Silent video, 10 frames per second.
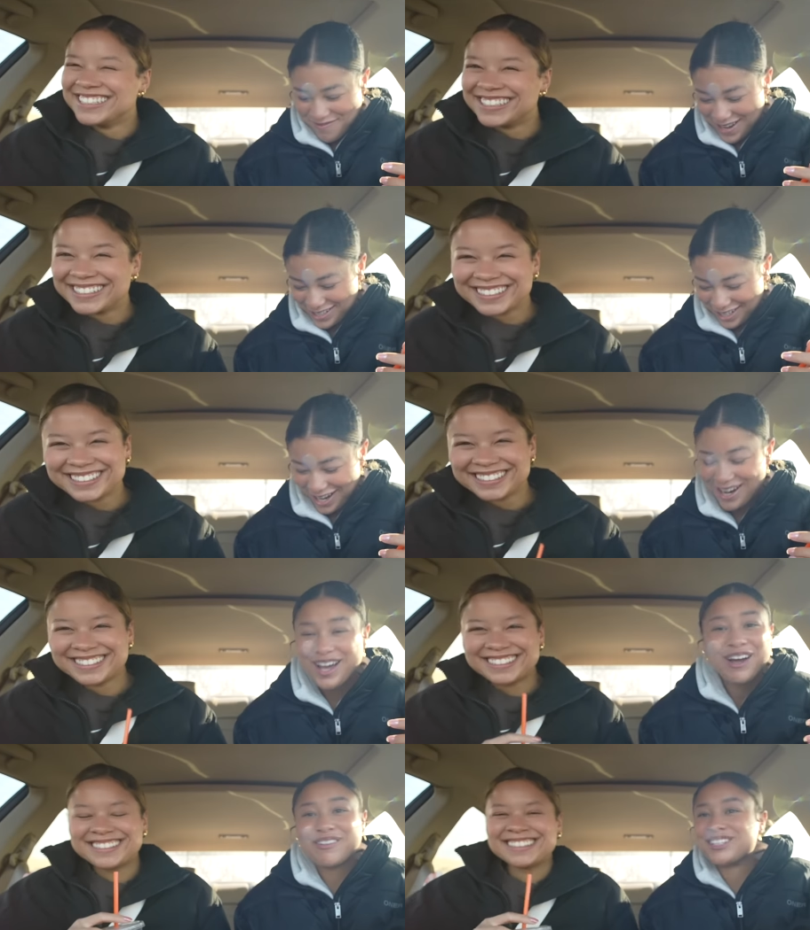Speaker 1: picture,
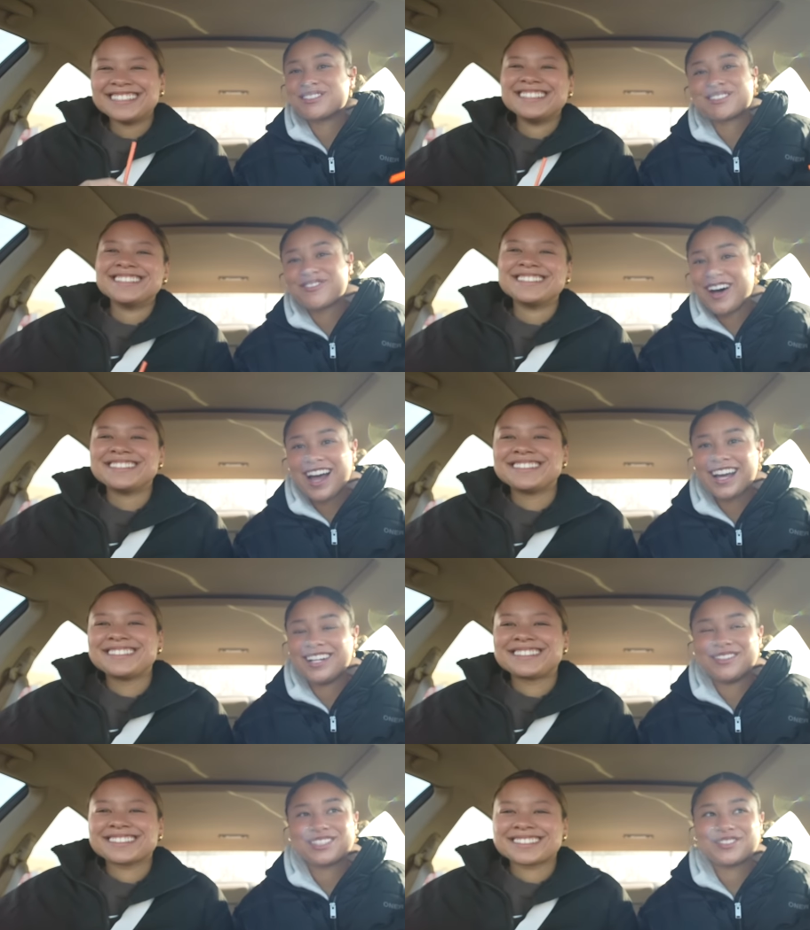which was fine.
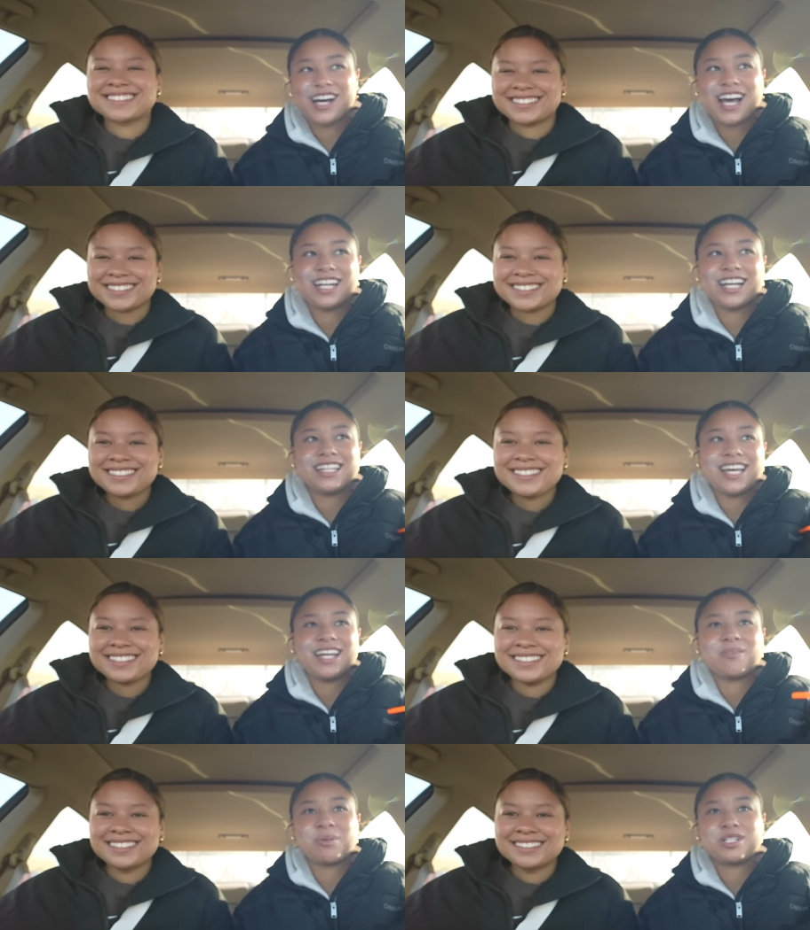It was fine. And
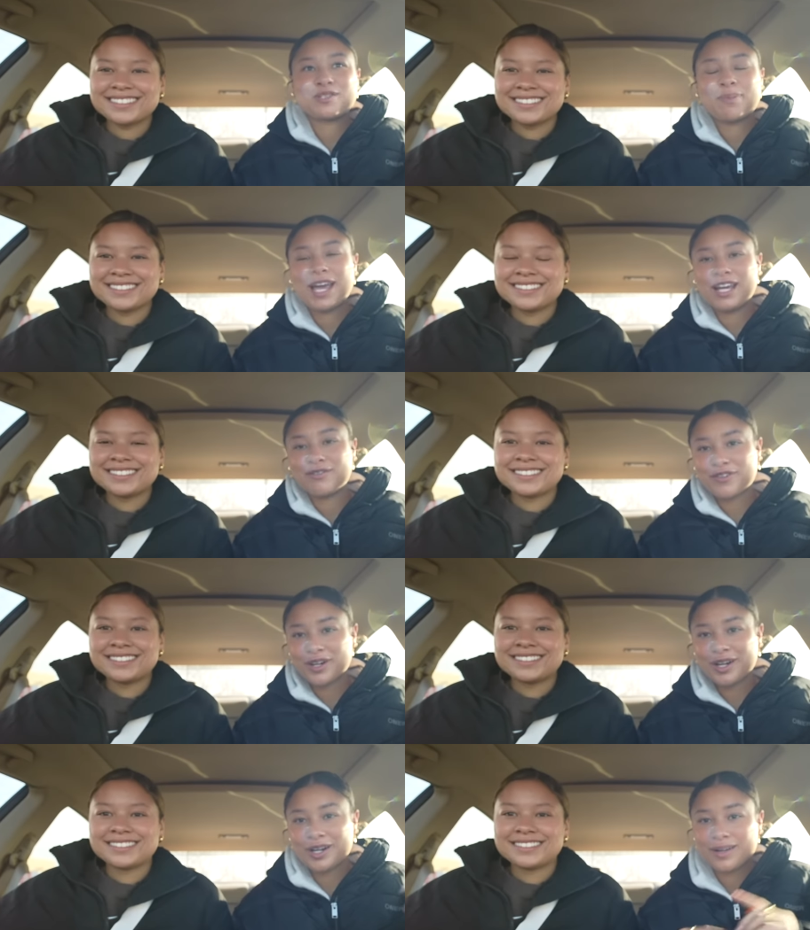then we just paid
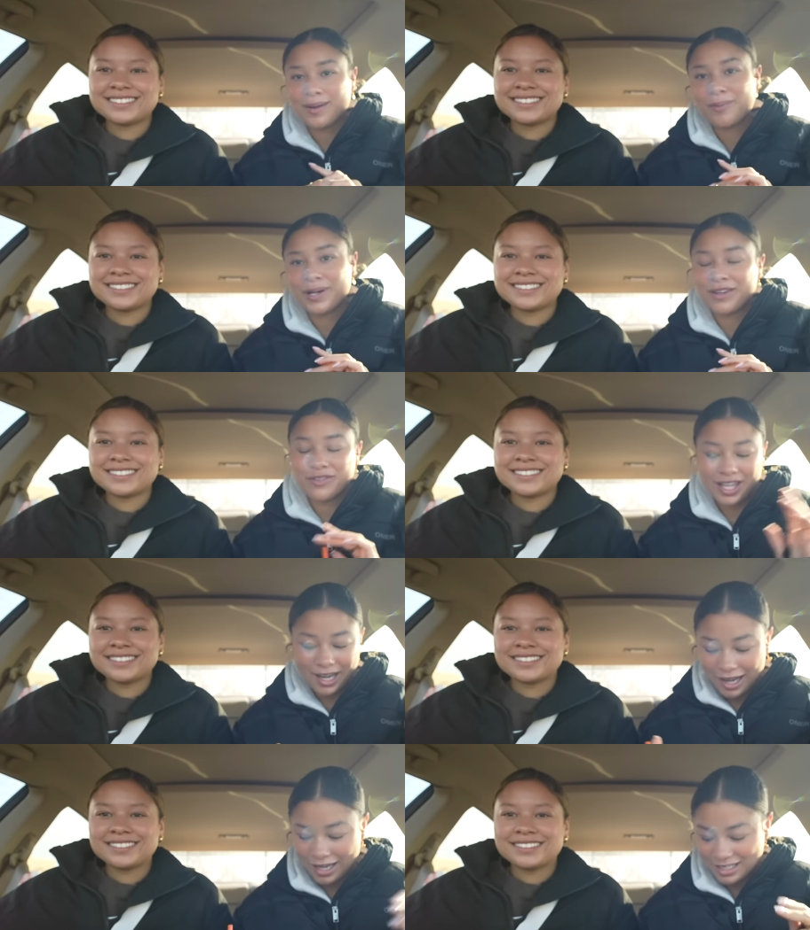for whatever they
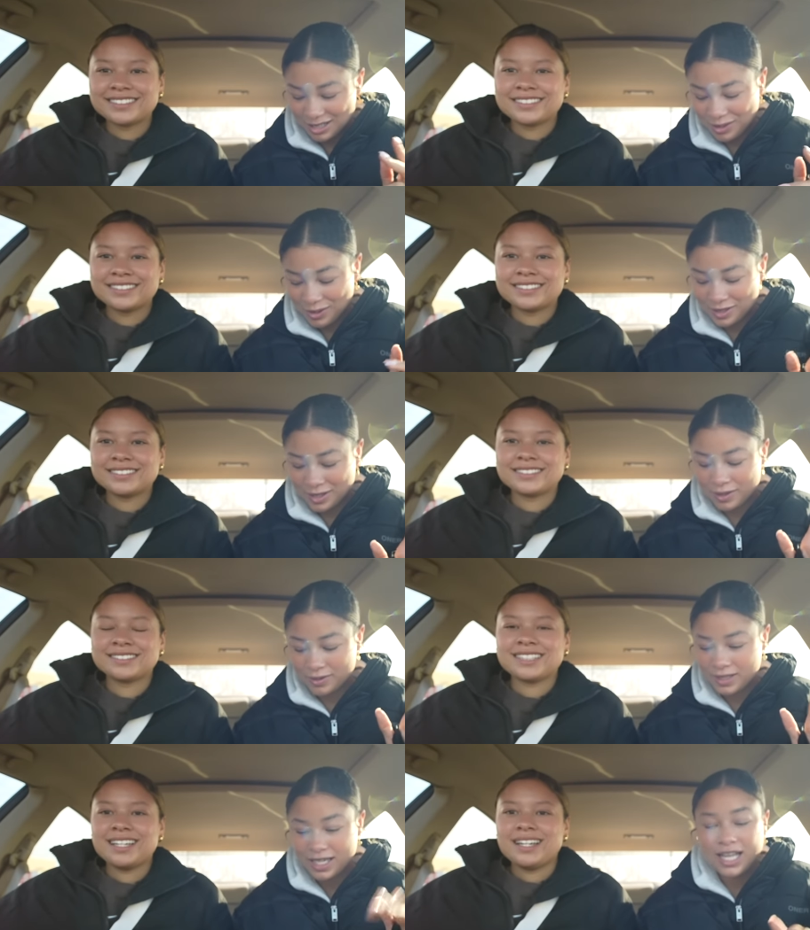got too.
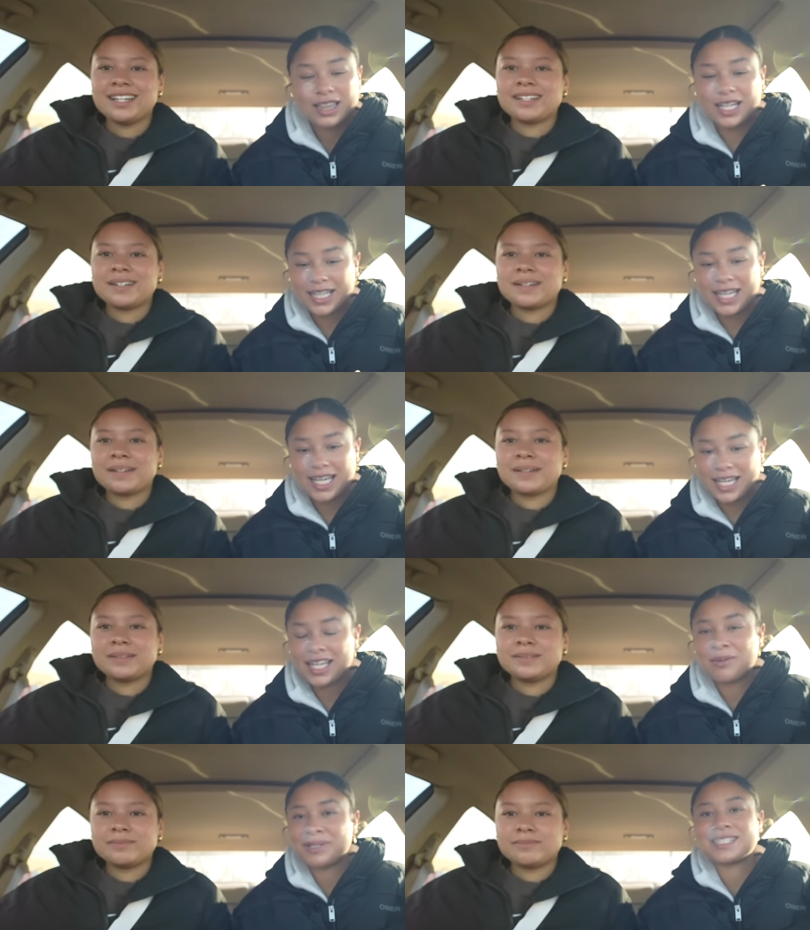So luckily,
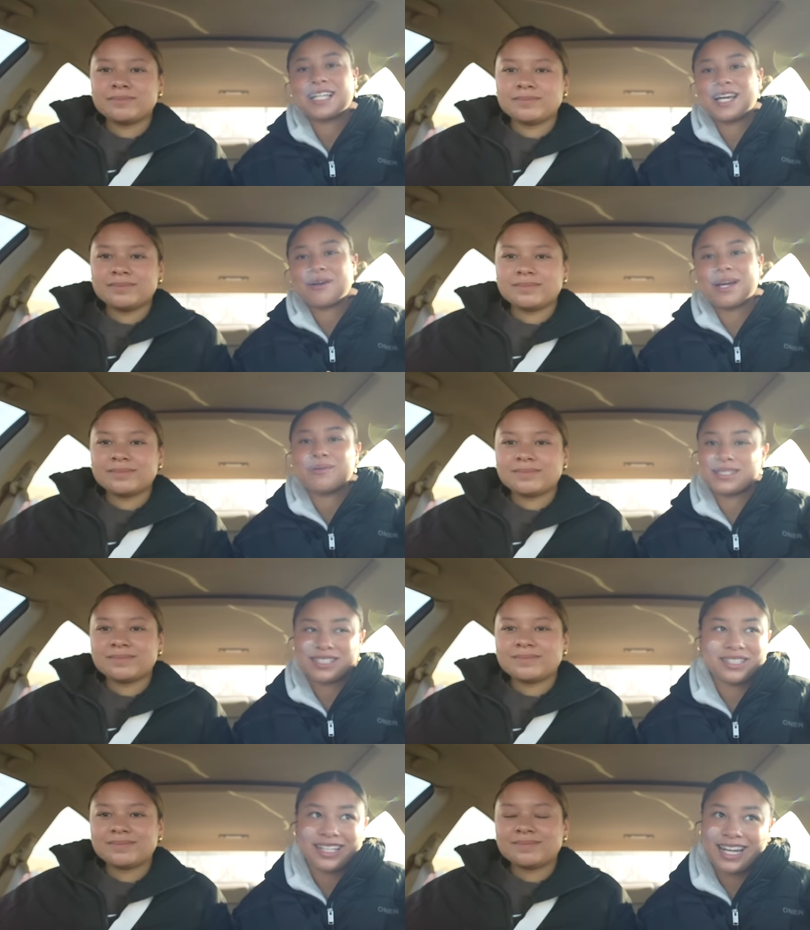it wasn't like it was
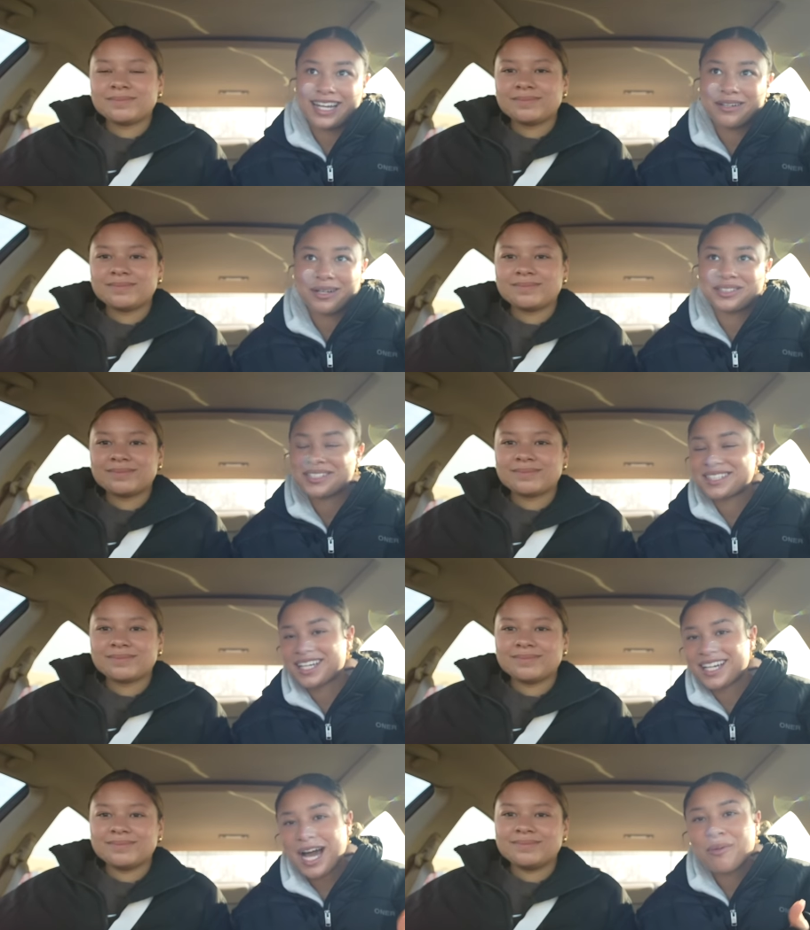literally nine dollars.
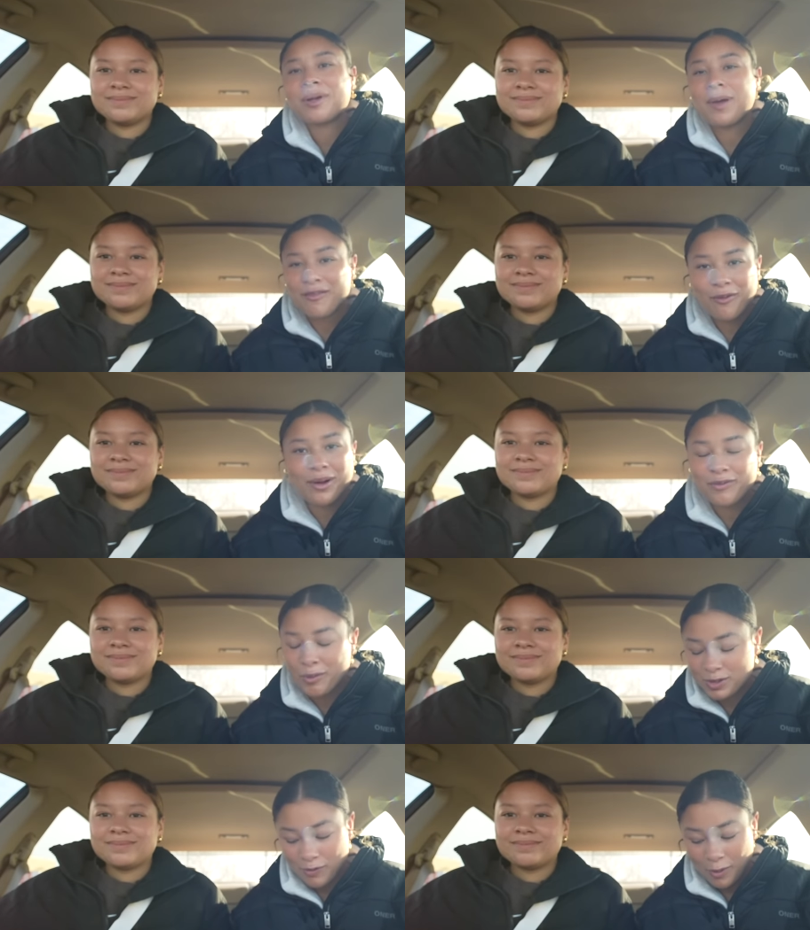Like I would have paid for it if
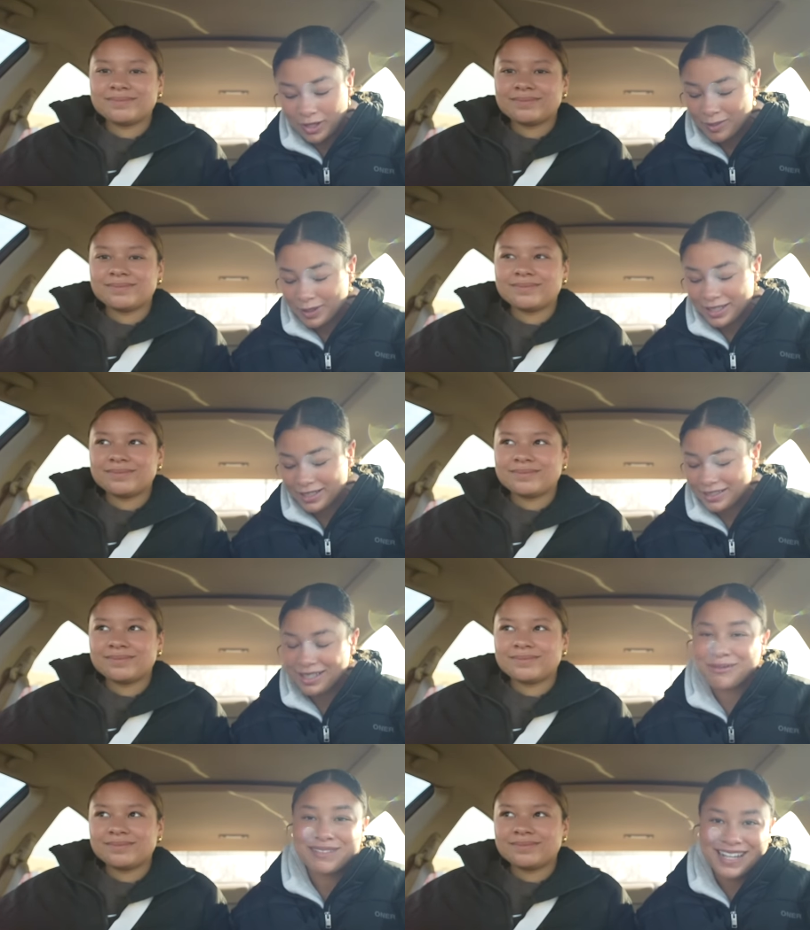it was forty, but
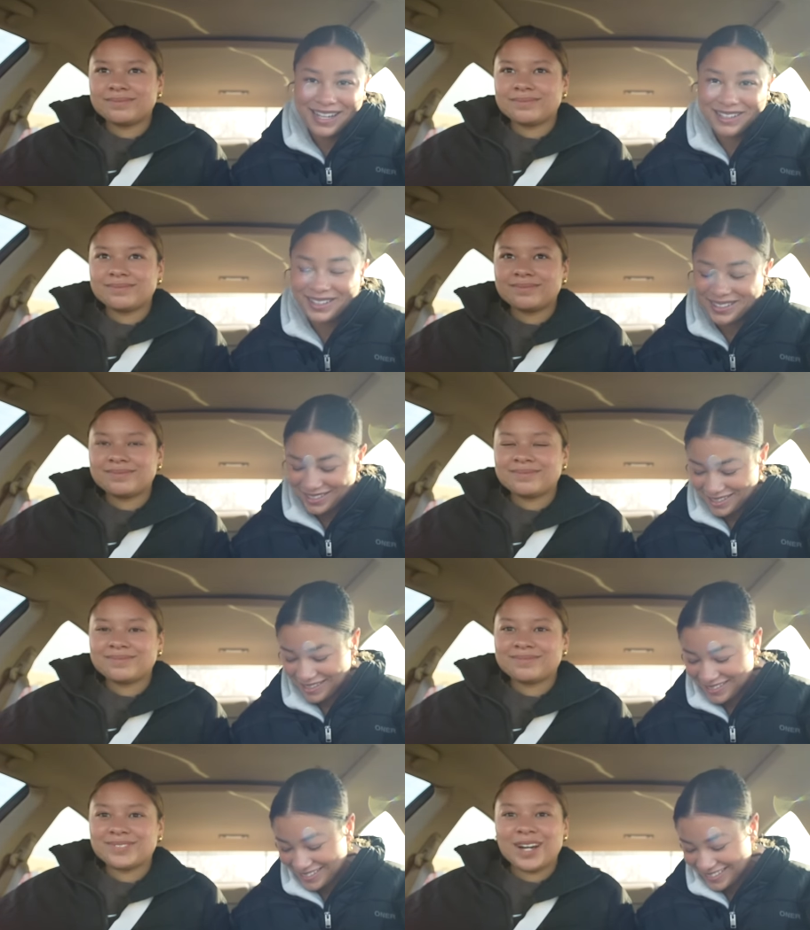it was nine dollars. So